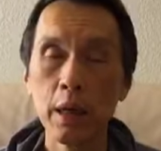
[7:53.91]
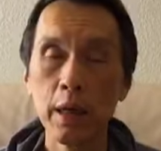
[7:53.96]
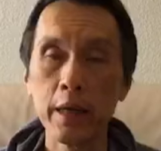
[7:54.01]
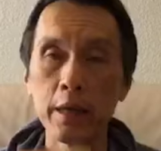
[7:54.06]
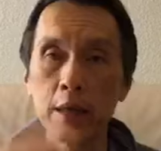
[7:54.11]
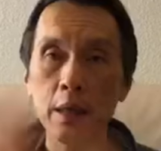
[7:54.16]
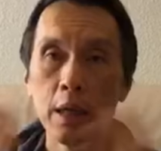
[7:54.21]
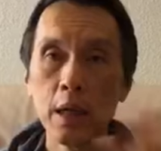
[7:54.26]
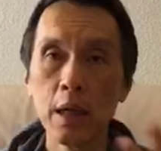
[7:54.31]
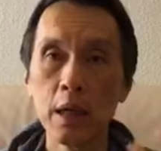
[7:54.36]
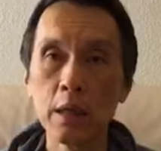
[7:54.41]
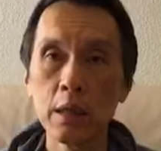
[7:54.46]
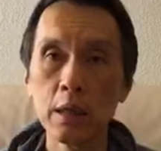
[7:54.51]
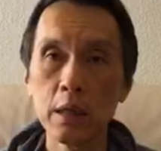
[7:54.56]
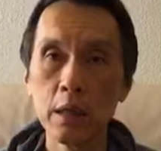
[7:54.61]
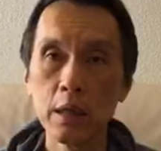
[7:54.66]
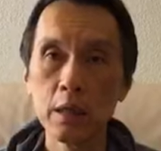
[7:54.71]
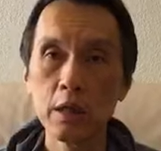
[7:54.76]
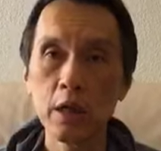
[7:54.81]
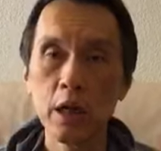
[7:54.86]
and then
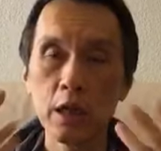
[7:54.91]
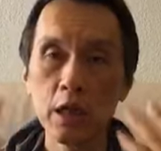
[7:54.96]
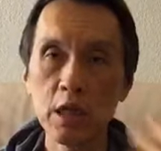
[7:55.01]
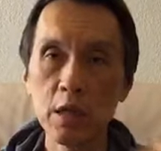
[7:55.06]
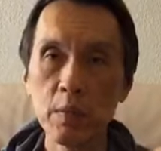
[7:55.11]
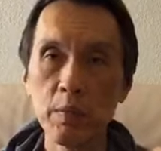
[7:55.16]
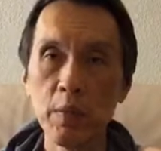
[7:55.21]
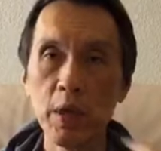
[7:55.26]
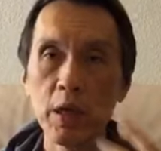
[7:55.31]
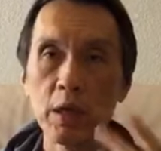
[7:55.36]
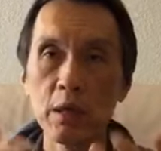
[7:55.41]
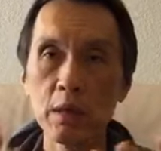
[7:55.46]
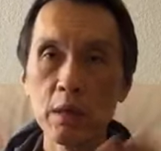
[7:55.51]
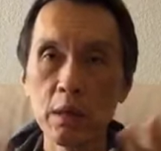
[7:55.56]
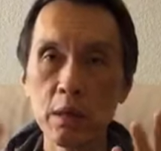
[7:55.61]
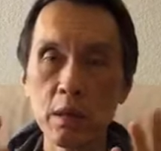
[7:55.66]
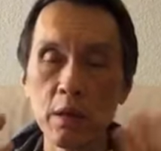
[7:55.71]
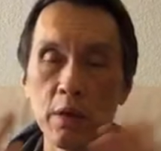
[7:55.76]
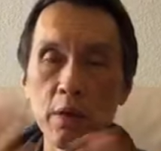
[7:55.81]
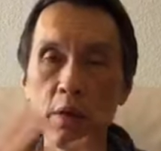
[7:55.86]
the Chinese
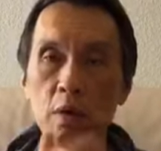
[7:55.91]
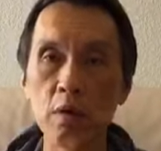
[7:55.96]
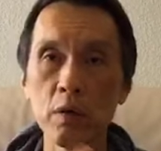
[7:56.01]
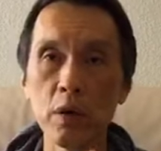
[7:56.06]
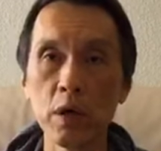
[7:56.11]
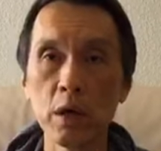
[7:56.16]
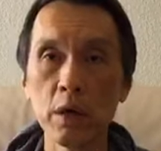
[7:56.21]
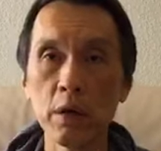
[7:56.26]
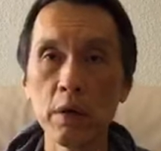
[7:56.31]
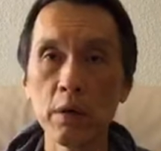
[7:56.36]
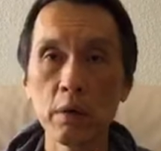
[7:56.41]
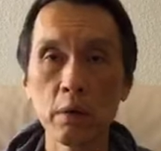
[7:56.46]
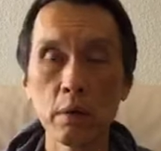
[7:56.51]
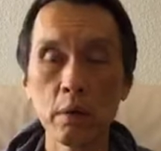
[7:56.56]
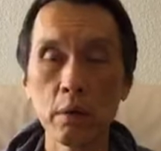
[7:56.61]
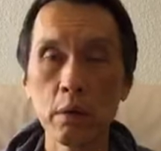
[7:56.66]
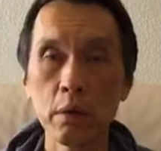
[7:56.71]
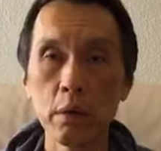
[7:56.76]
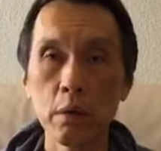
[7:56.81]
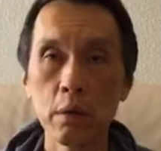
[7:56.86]
medicine theory.
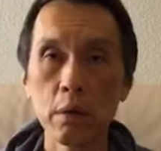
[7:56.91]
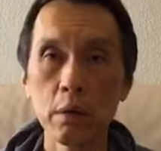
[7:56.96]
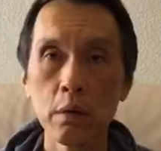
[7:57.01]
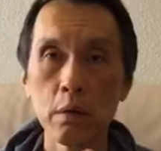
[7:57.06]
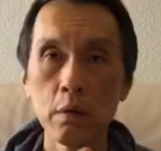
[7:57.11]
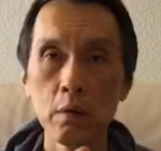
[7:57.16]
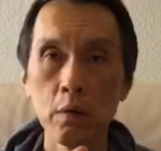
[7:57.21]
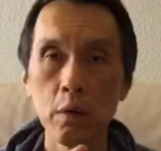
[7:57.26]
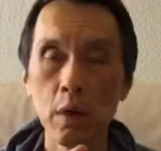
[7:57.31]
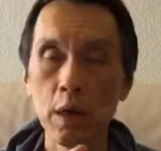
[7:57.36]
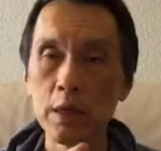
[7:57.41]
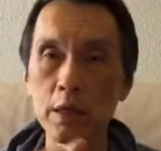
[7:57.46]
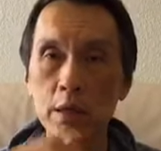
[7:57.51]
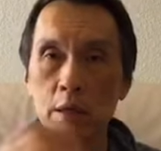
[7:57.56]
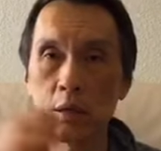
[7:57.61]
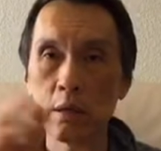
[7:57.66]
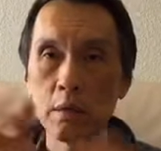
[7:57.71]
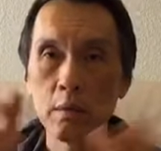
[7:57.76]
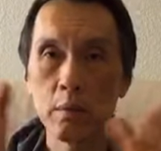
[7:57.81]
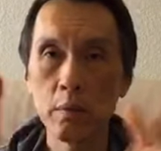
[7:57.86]
I
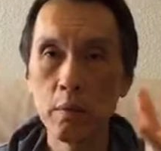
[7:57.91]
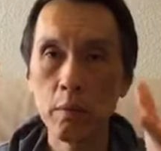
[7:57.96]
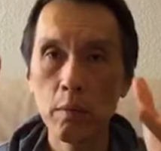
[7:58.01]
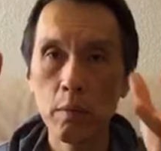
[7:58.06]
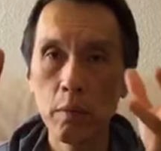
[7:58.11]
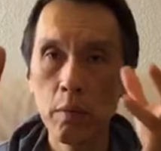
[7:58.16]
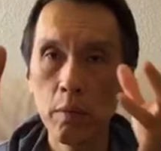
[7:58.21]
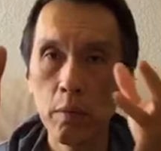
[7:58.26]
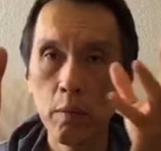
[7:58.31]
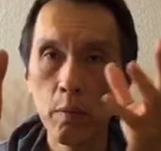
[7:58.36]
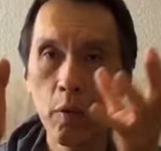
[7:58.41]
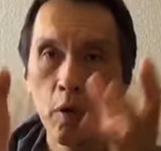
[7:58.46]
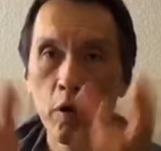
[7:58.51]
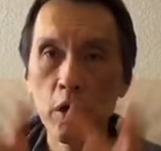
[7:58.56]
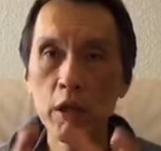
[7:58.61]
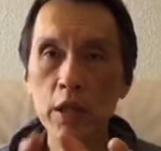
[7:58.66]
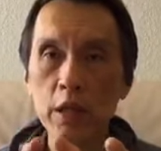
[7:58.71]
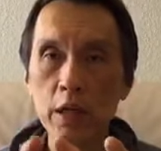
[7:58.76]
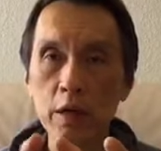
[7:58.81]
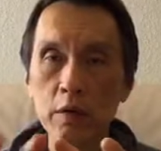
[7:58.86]
just
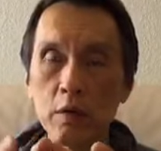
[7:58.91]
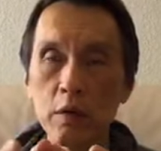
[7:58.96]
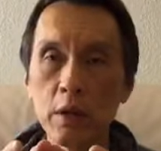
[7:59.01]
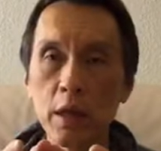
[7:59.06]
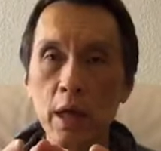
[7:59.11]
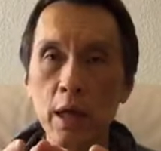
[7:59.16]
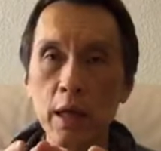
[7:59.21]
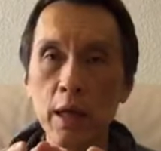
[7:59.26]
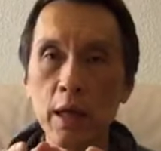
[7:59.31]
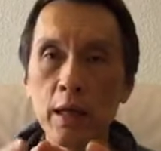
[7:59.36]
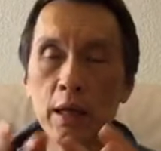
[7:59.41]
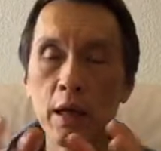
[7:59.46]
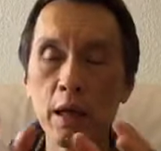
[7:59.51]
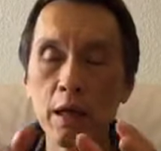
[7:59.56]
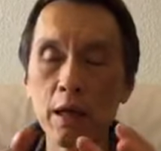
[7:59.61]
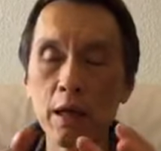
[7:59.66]
boil down to that, and